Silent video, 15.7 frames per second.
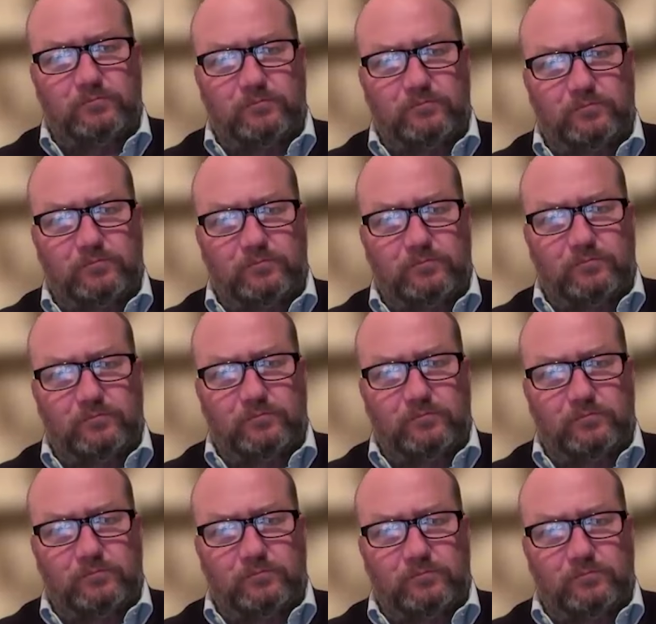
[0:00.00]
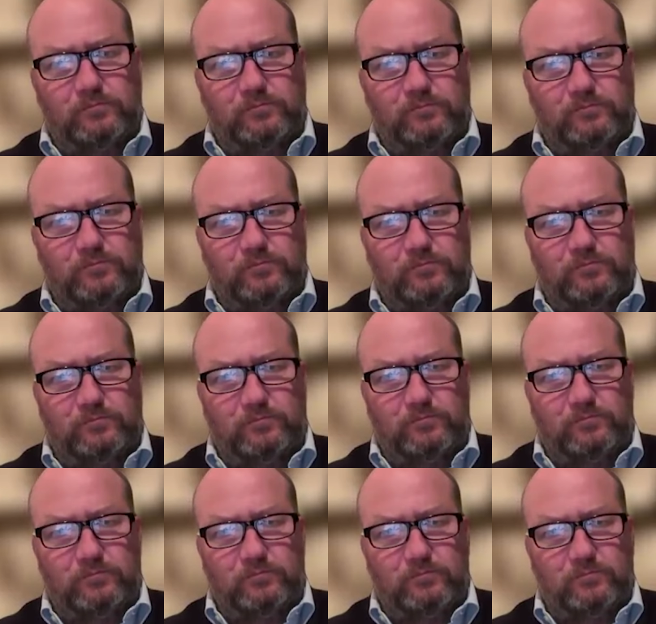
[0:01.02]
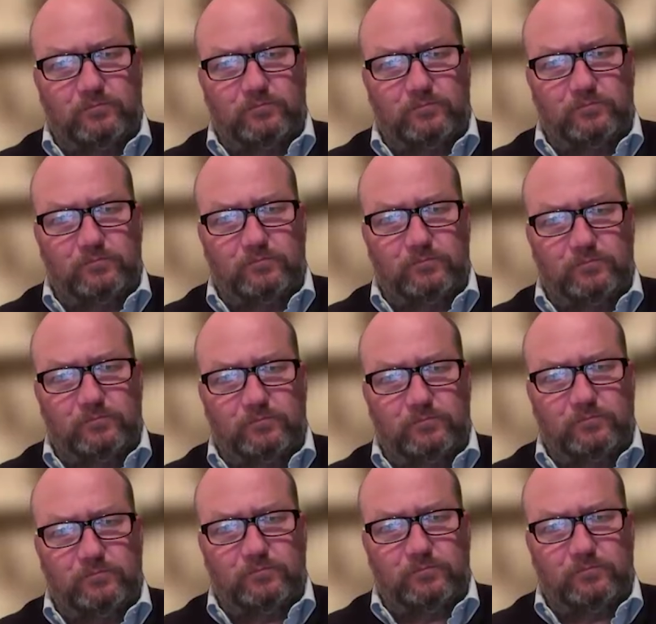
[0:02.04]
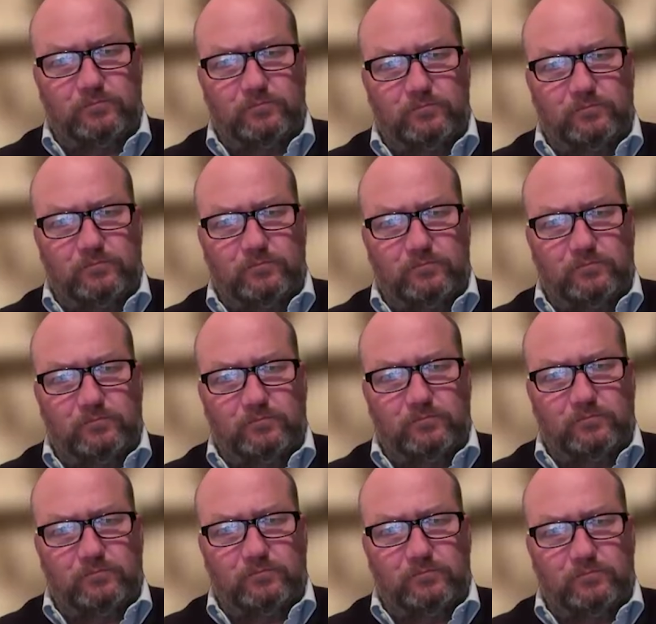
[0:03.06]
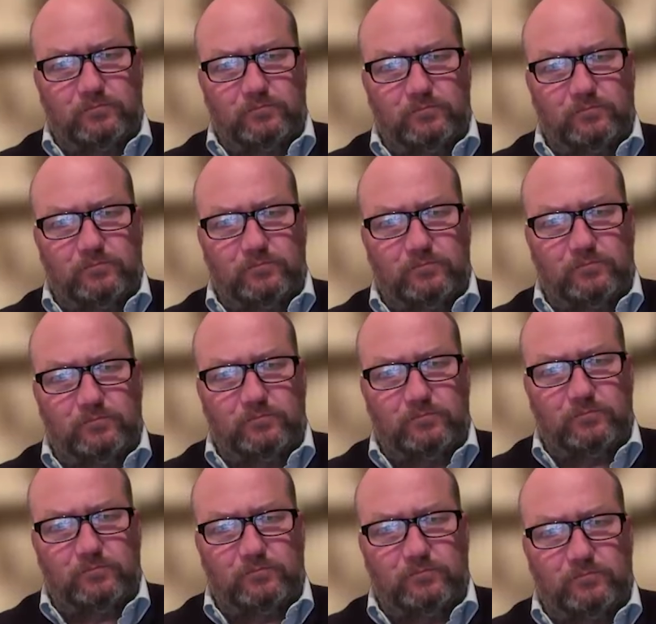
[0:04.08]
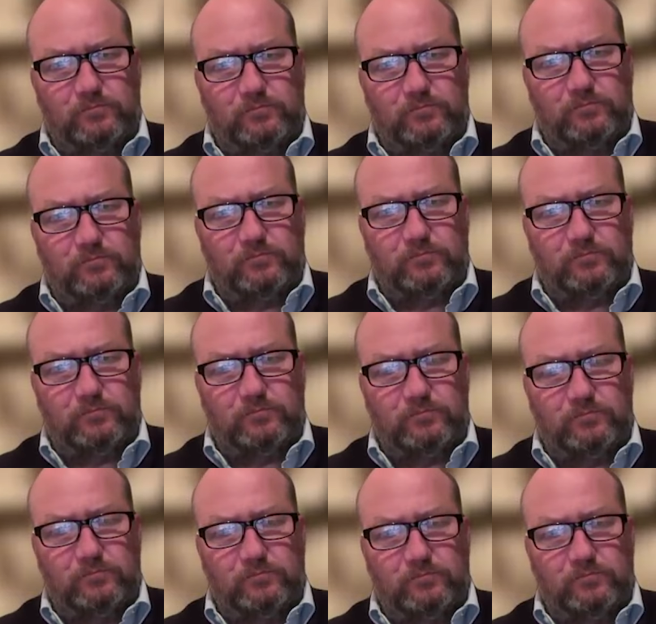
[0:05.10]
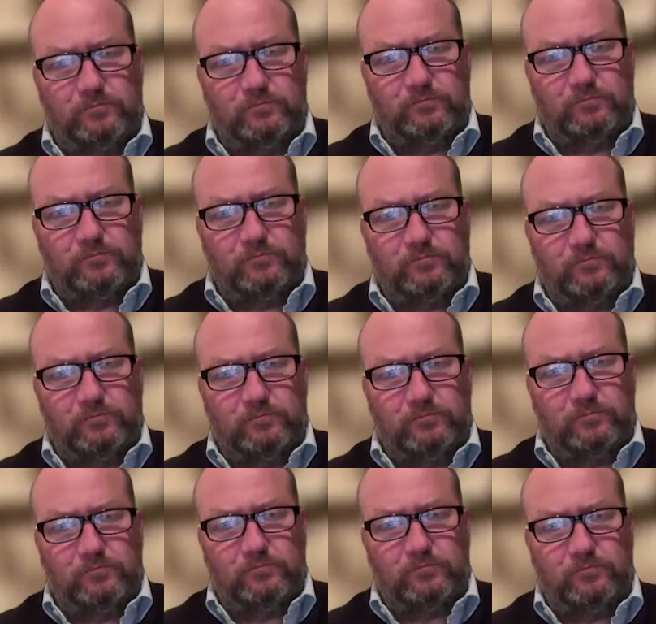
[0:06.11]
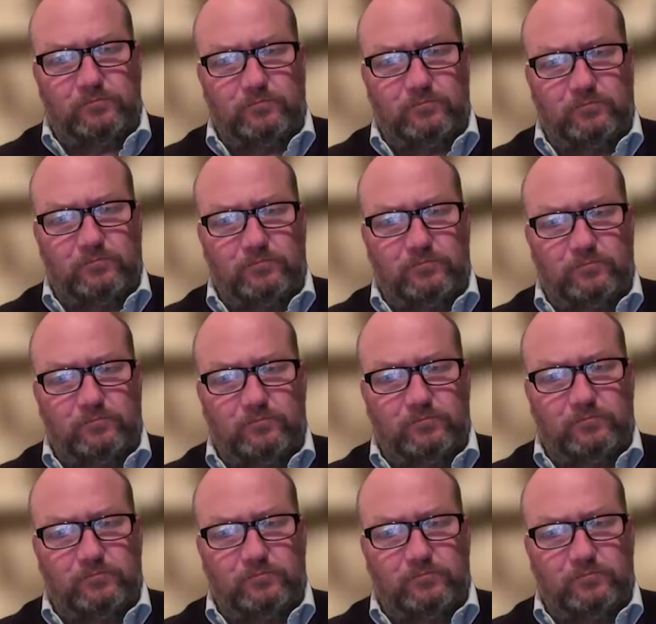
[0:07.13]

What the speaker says: No words are spoken by the person on screen.